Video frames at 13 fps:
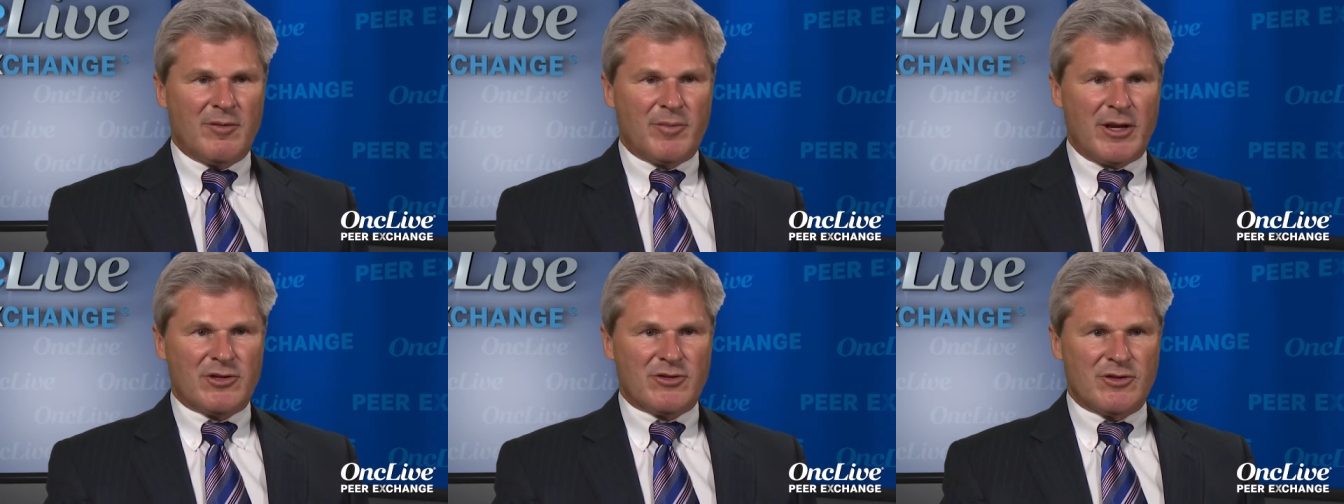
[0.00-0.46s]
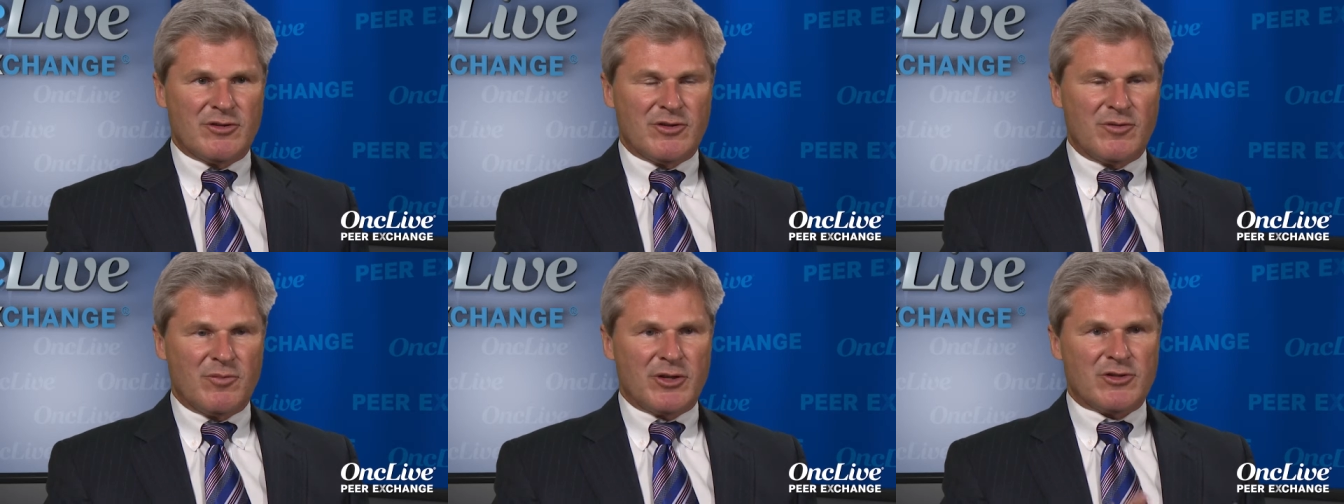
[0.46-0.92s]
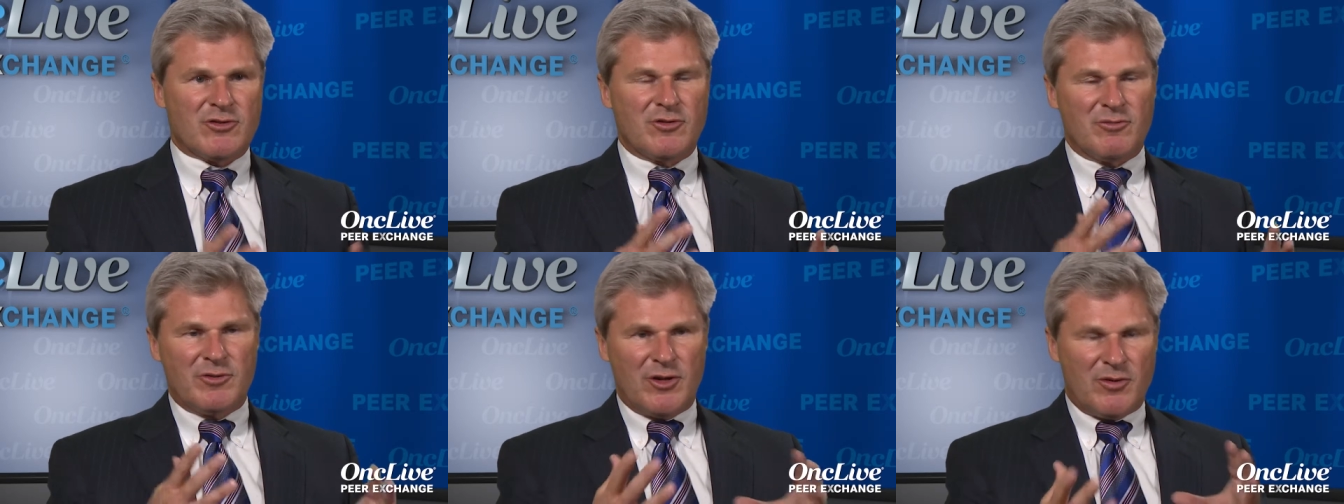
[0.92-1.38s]
patients in which
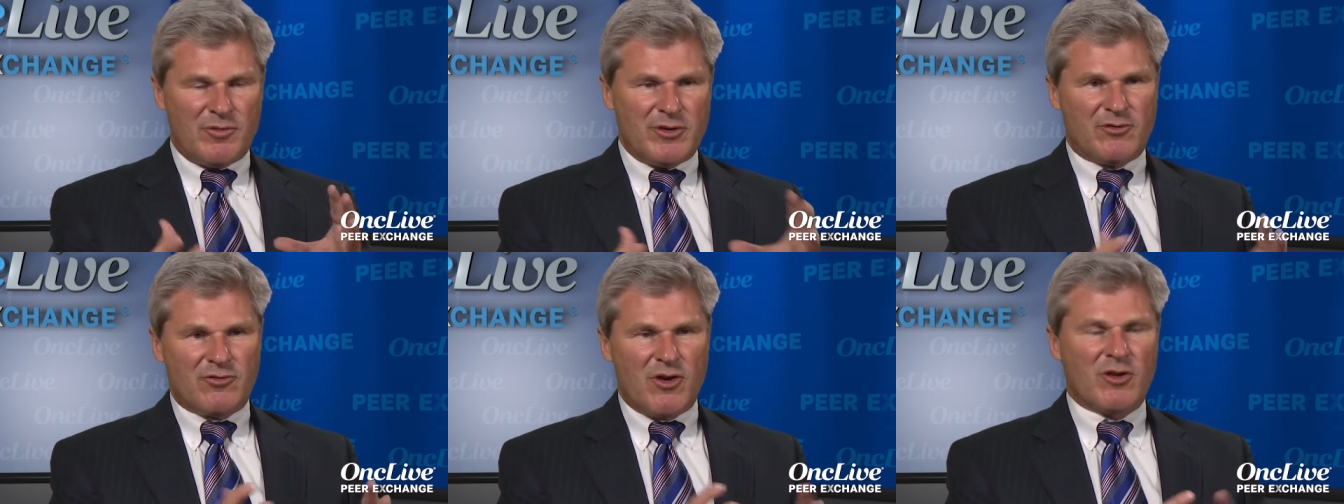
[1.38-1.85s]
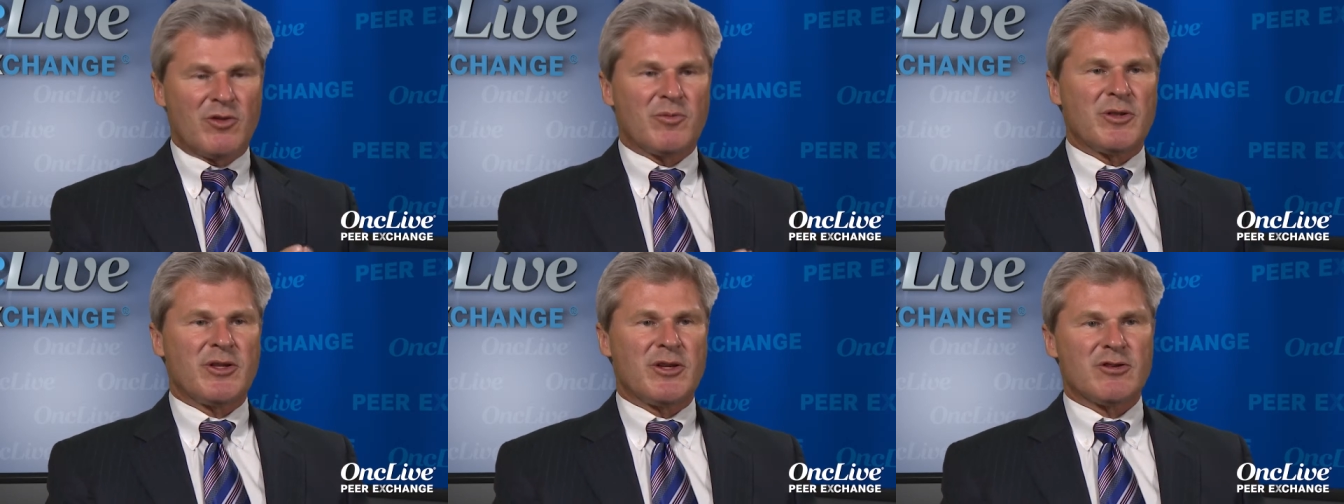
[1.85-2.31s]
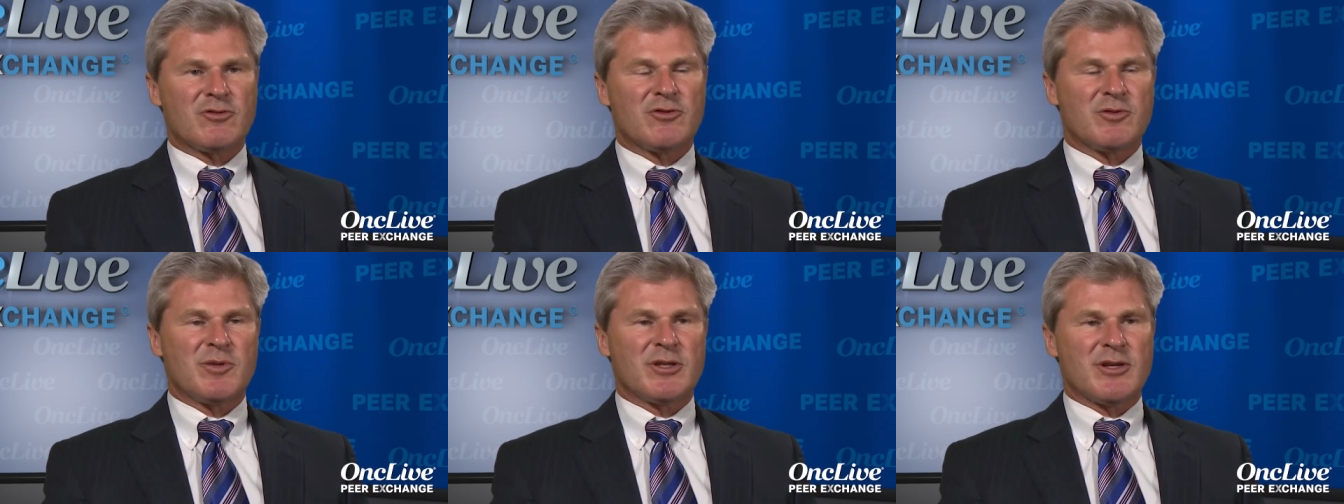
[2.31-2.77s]
you know, we struggle with the
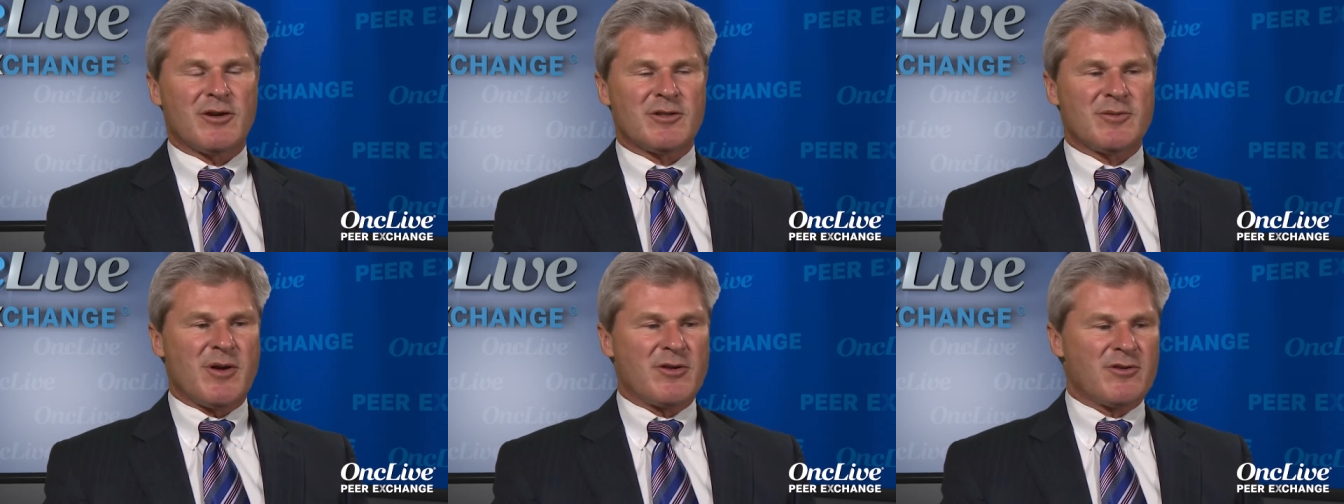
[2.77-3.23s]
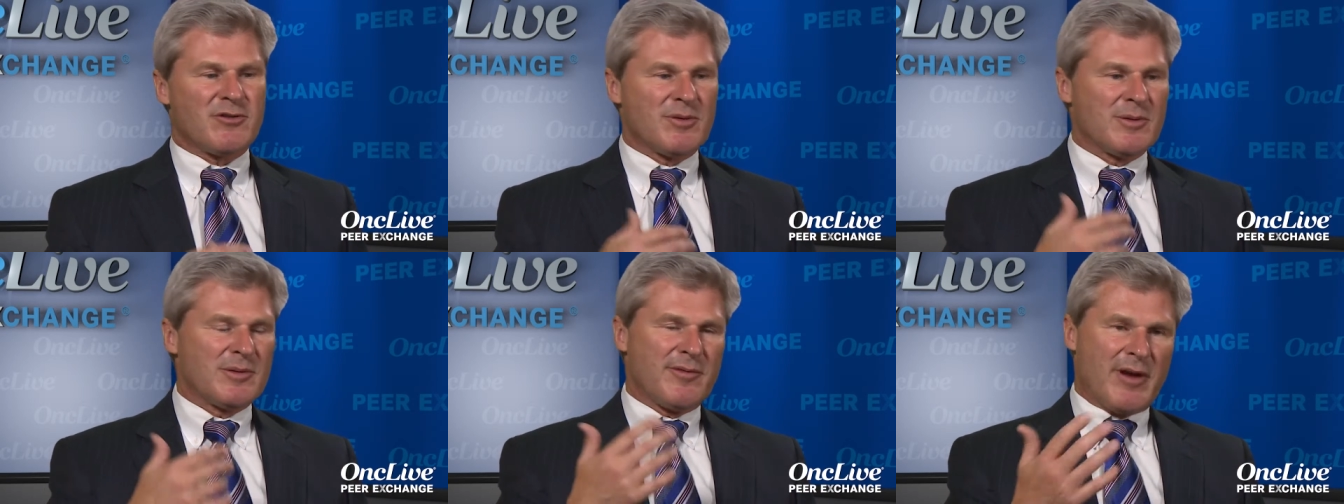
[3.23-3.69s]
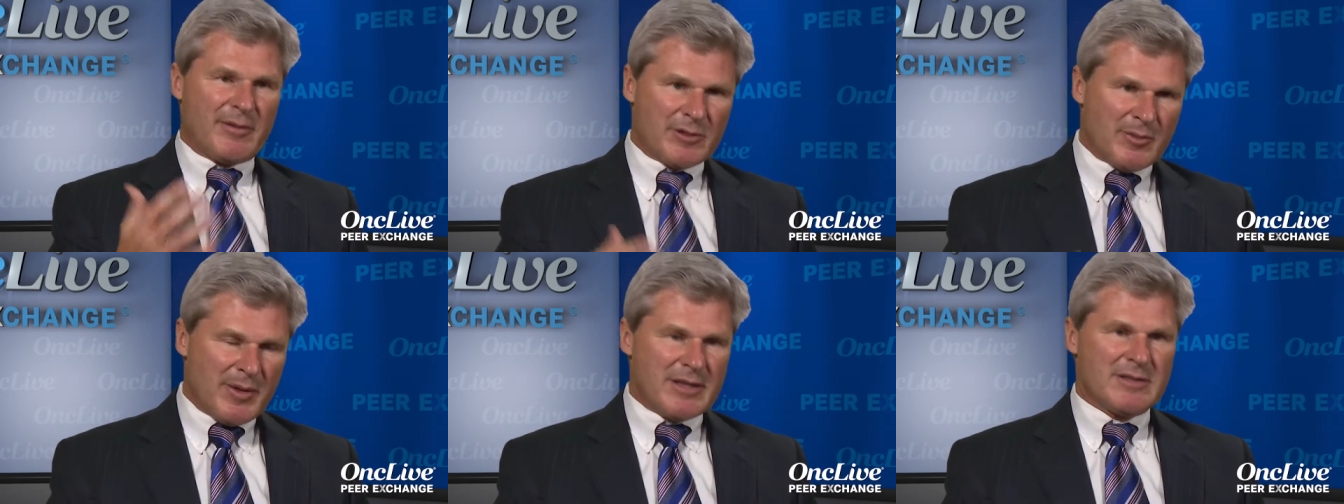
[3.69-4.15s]
issues we talked about in terms of
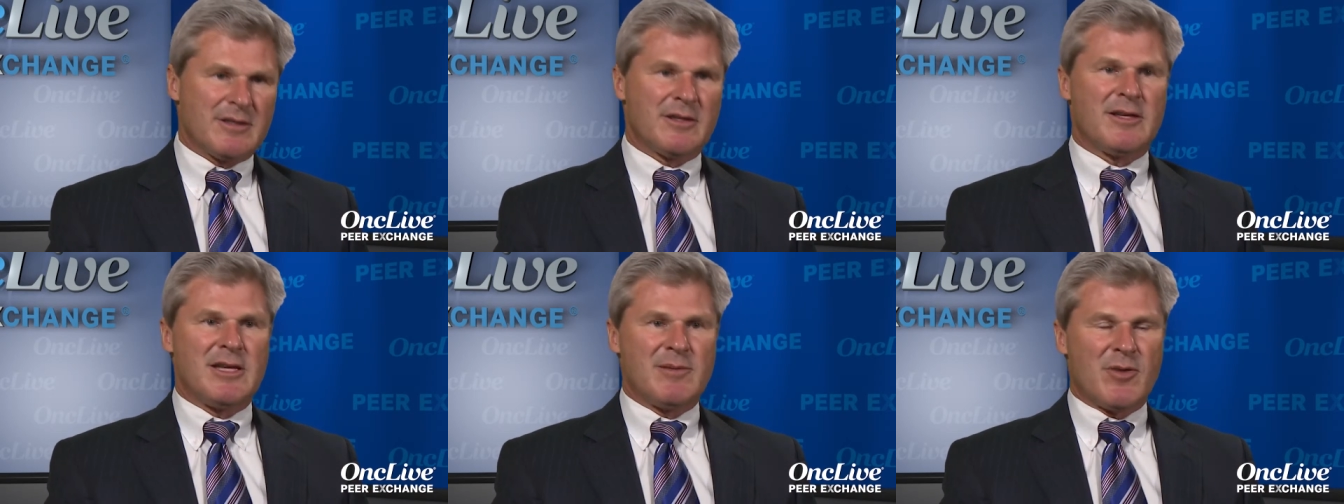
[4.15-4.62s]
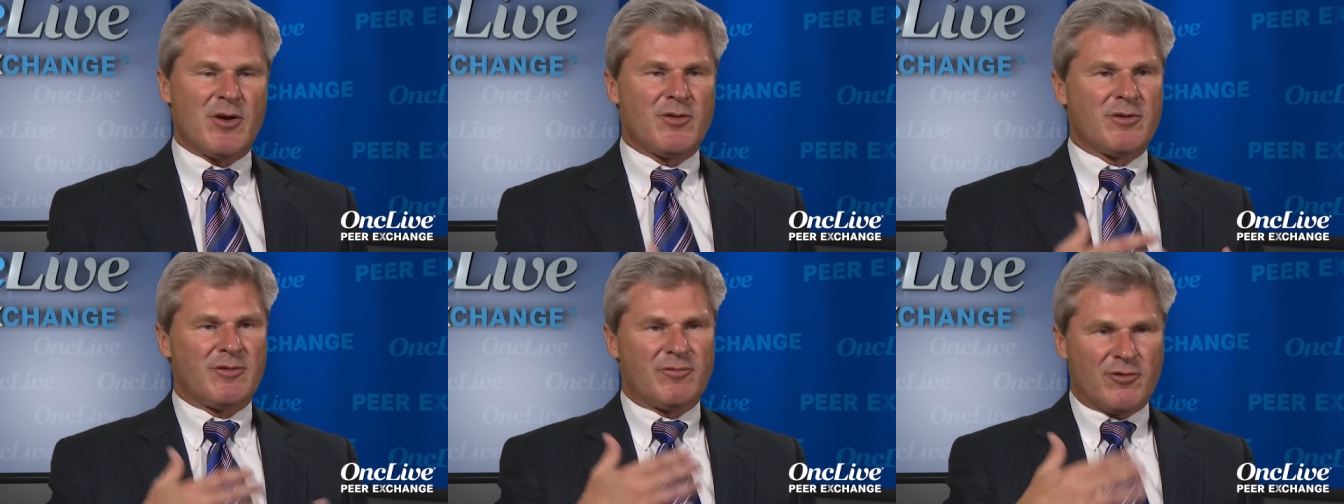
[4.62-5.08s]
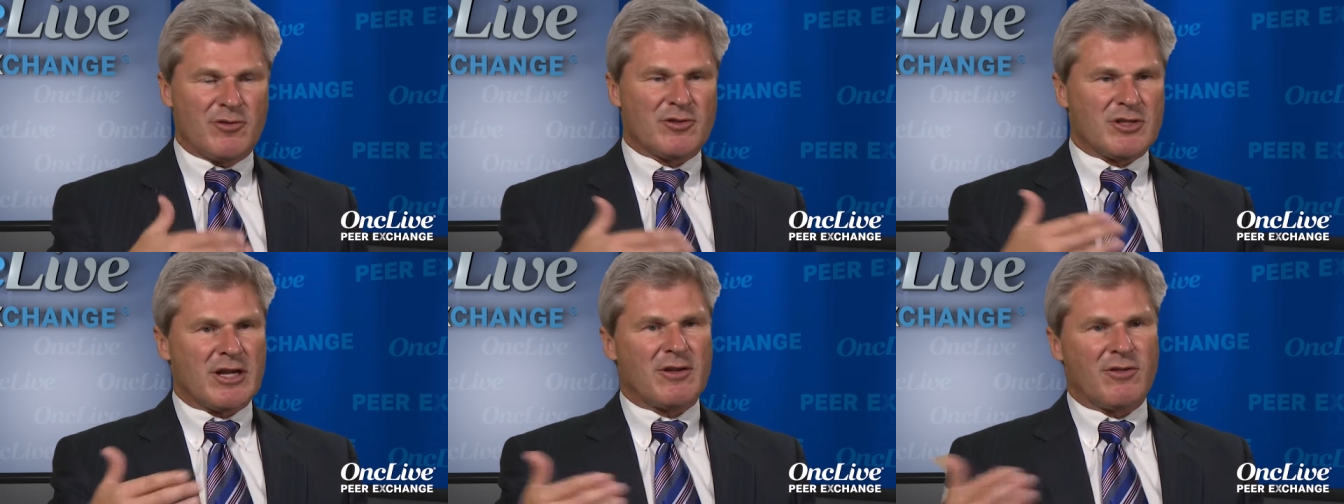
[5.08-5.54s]
optimizing chemo and
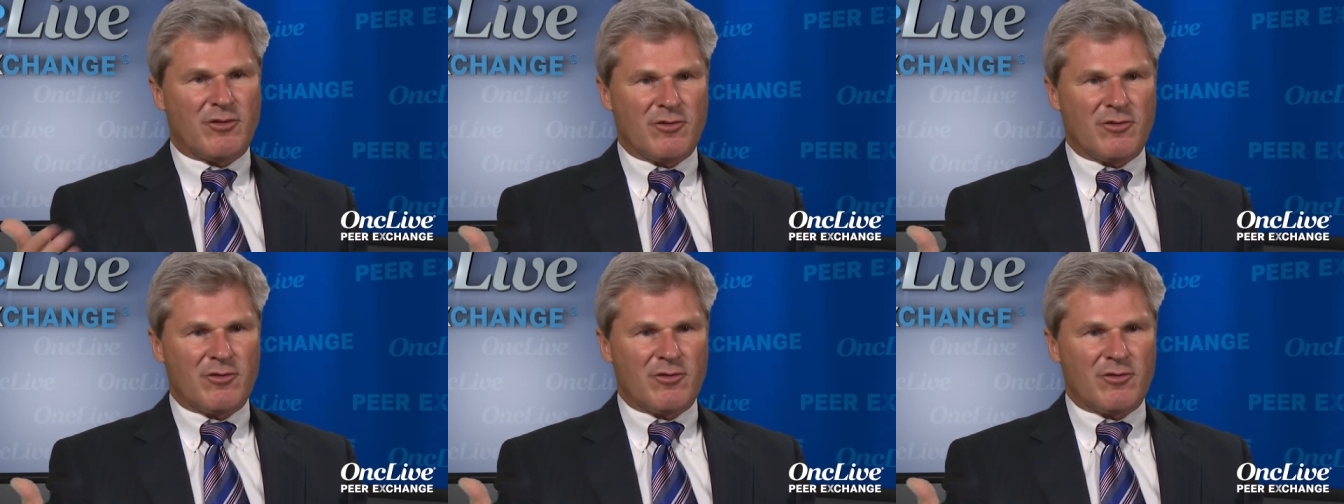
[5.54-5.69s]
first, second,